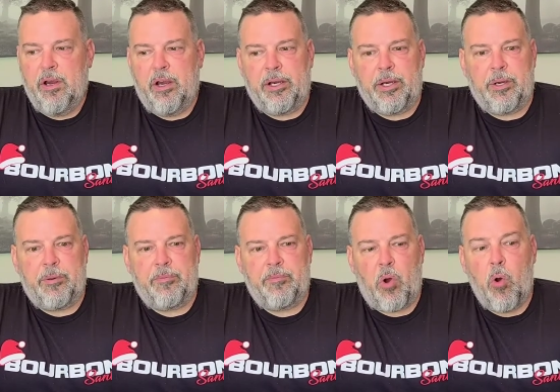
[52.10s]

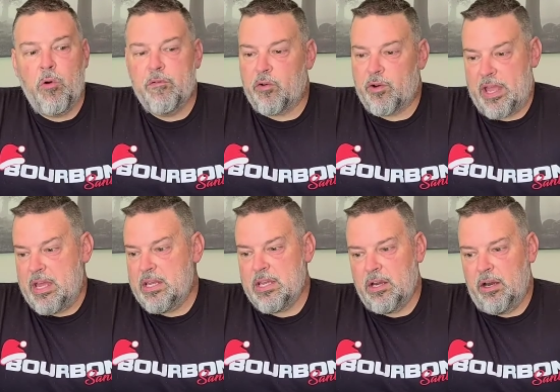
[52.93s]
over
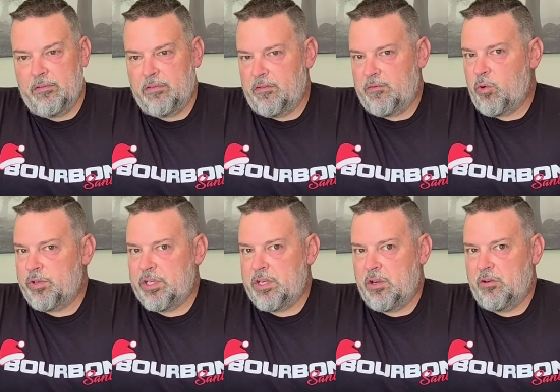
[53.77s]
any of the
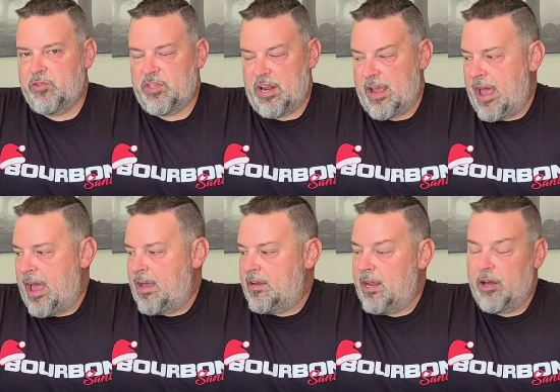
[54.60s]
14 years that I
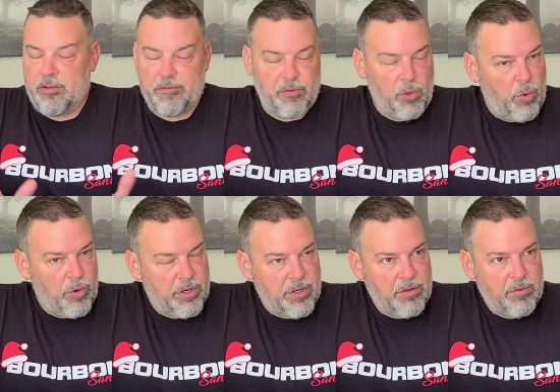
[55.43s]
had. Now, the
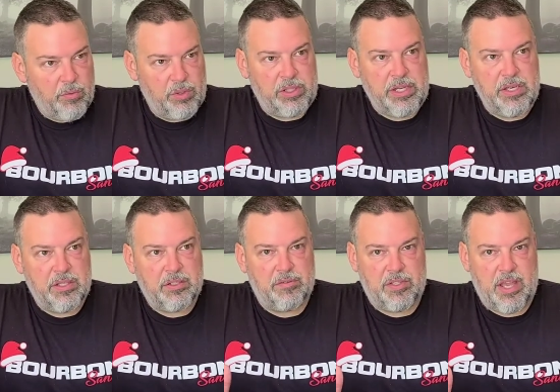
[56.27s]
Florida
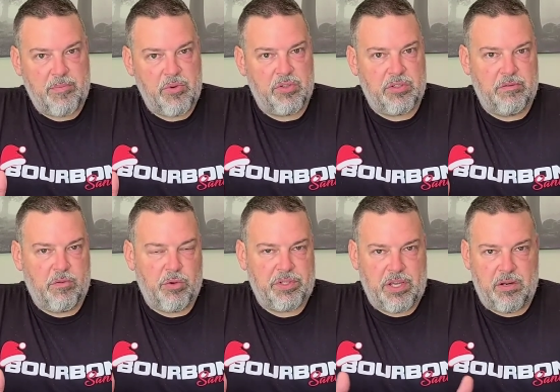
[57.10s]
release of Sam Houston
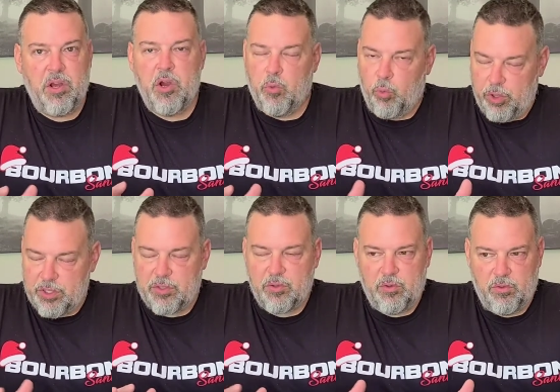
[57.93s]
14
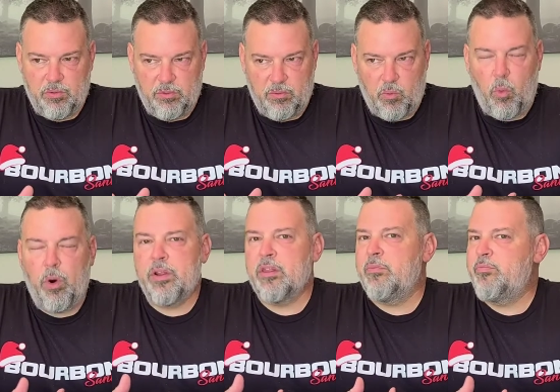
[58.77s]
was
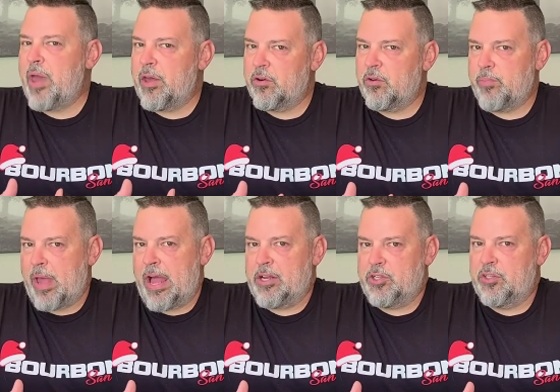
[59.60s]
one of the better
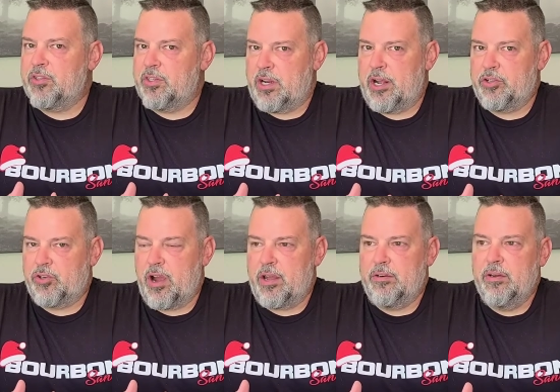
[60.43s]
batches that I
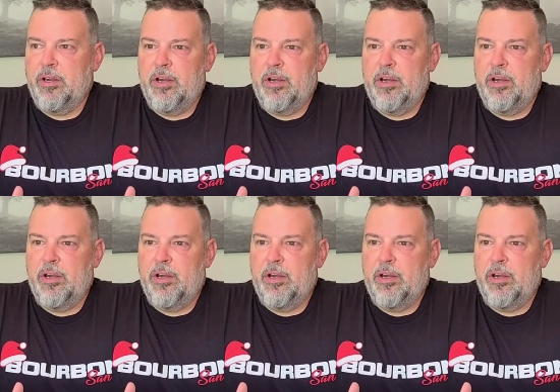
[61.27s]
tried.